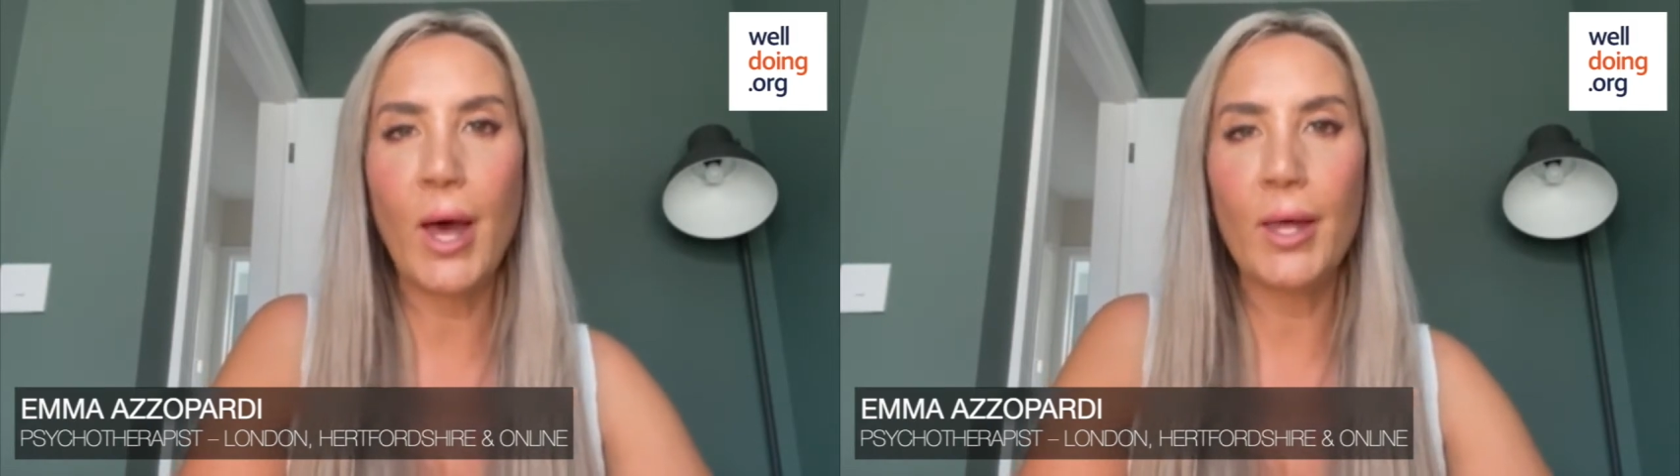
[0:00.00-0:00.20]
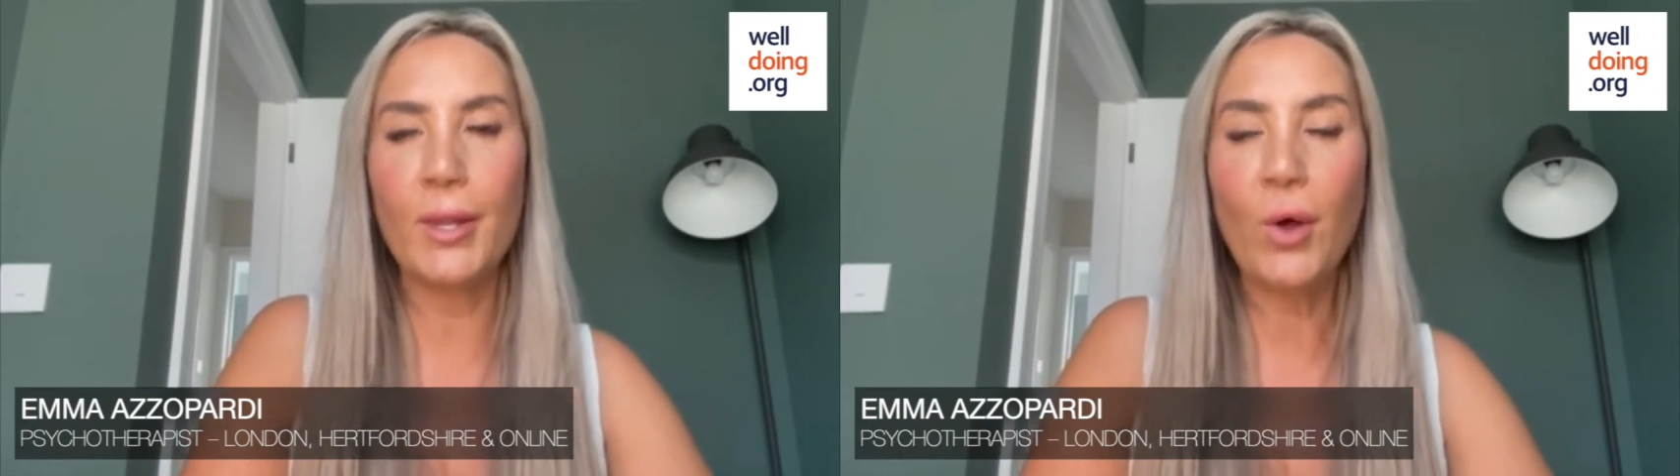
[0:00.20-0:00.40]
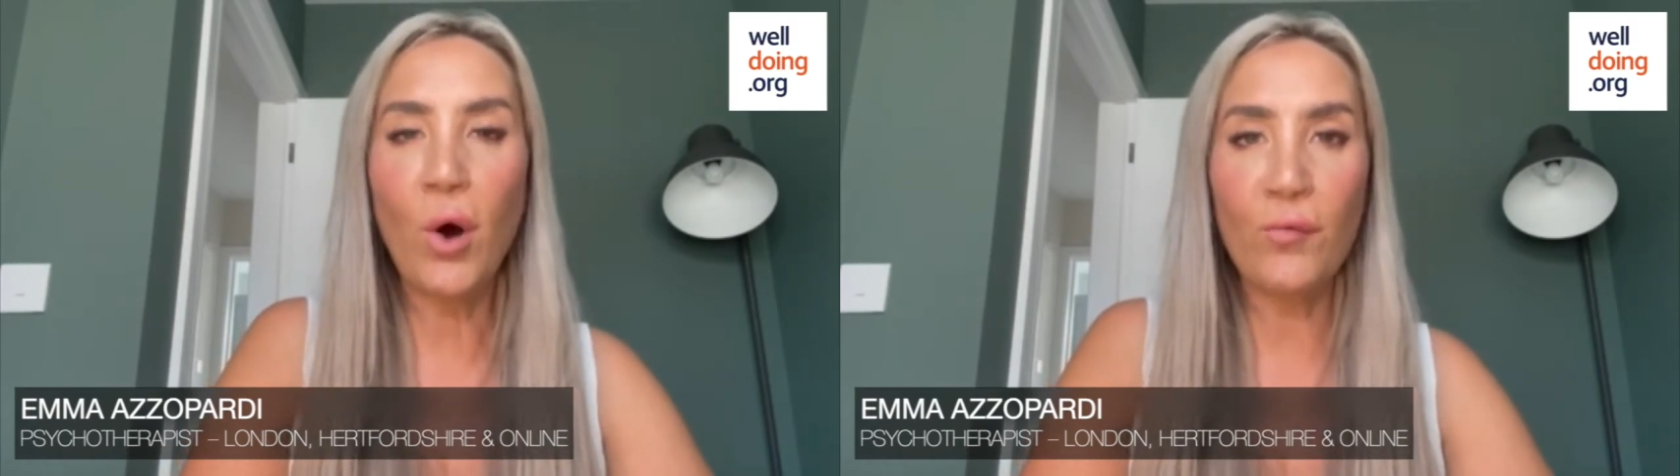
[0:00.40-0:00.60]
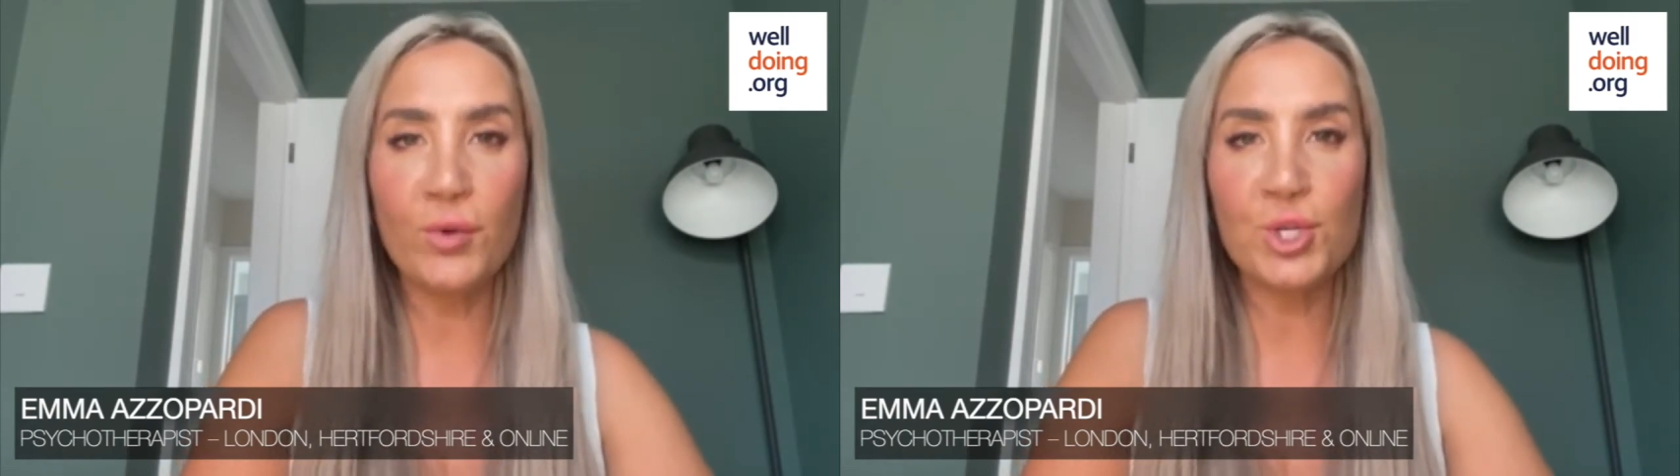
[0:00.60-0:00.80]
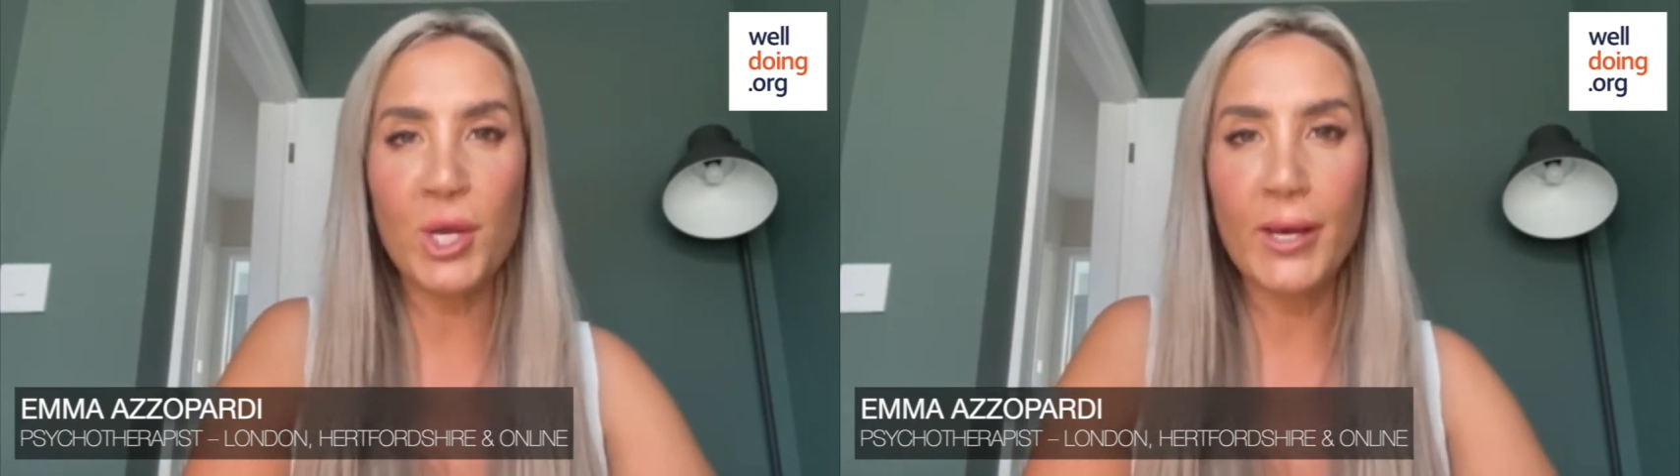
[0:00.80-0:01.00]
and in
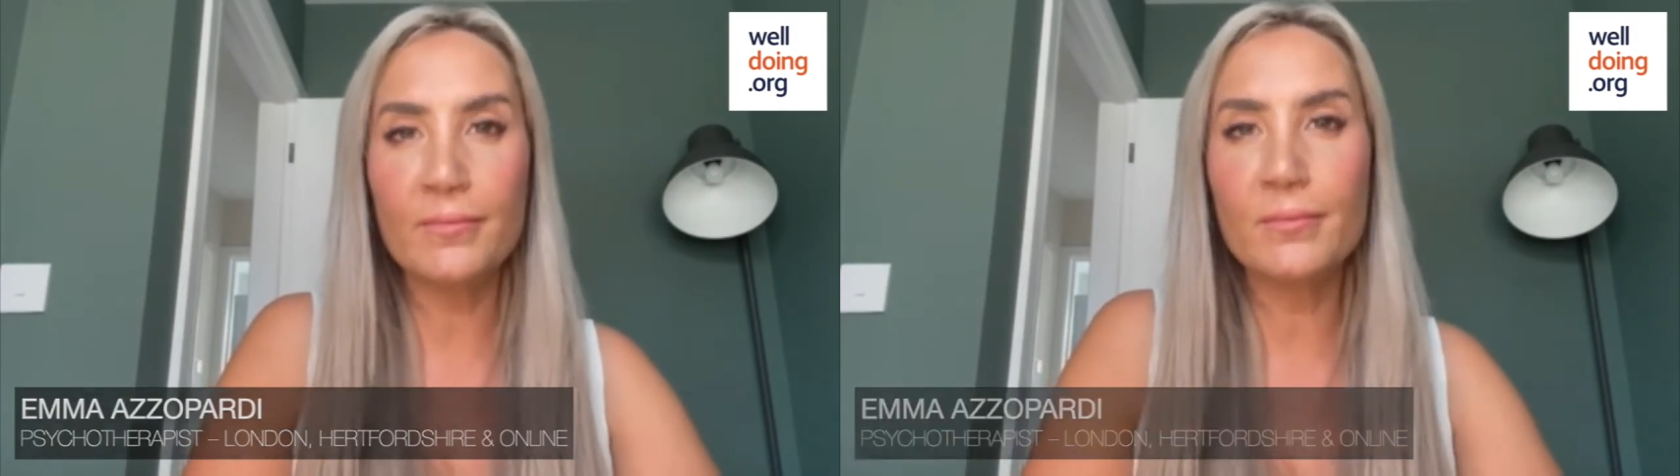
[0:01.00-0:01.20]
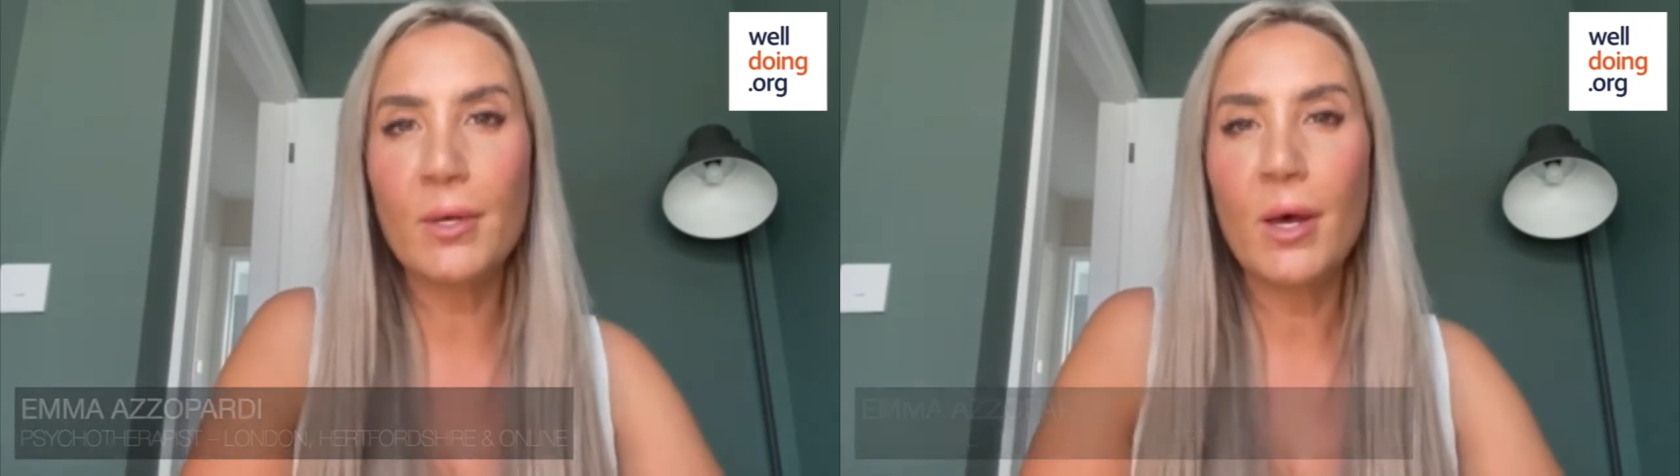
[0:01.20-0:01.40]
Hertfordshire.